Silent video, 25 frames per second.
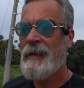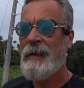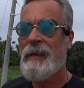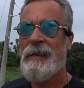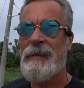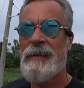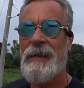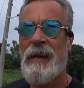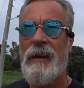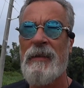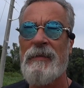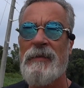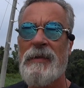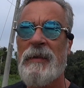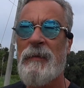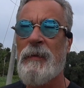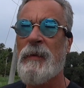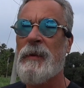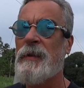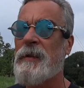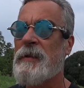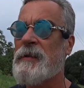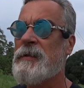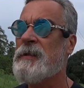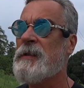It's algae
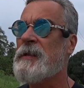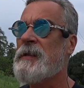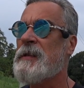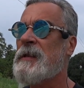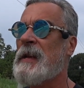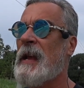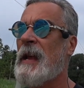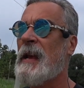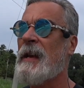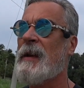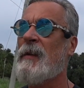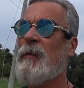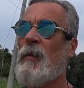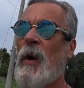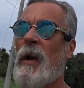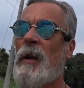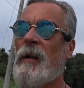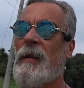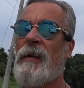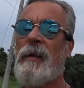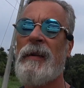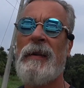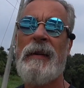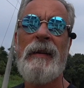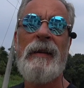where there's the standing
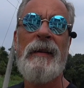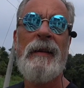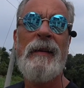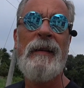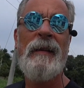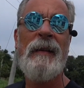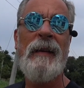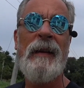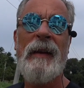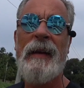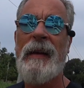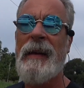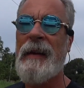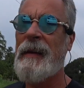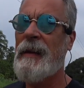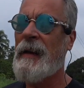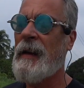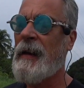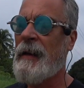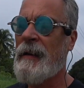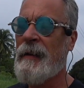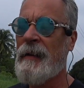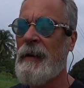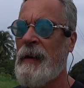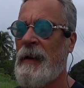water. And
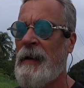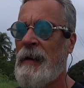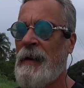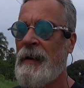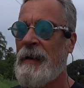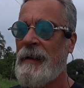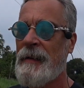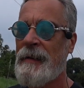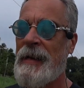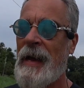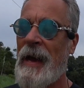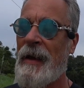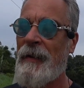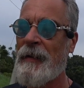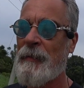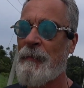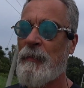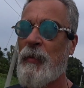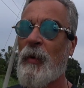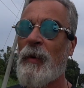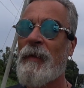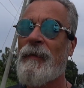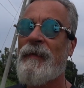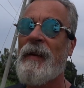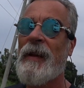down the
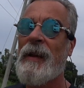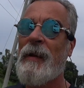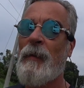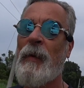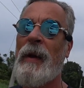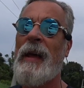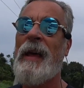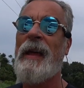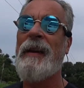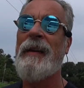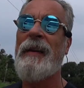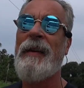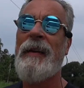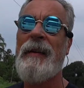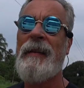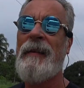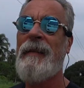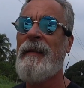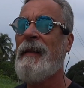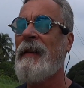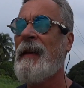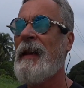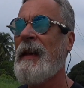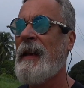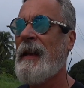poor fellow went,
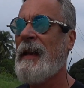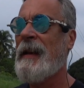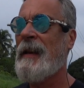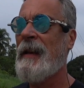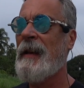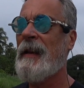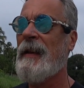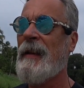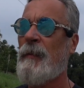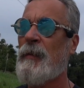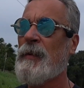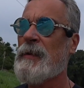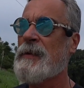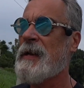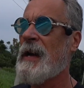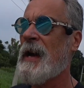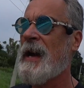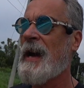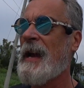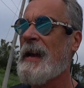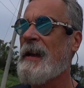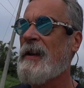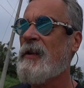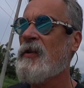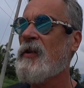and it was a
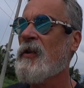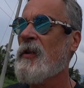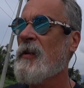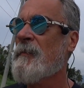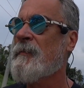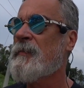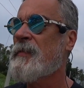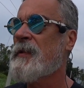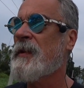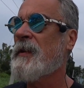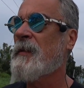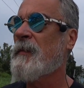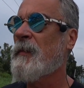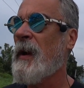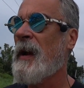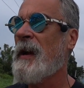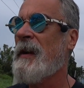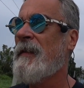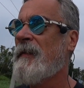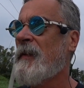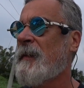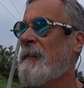high curb to the right of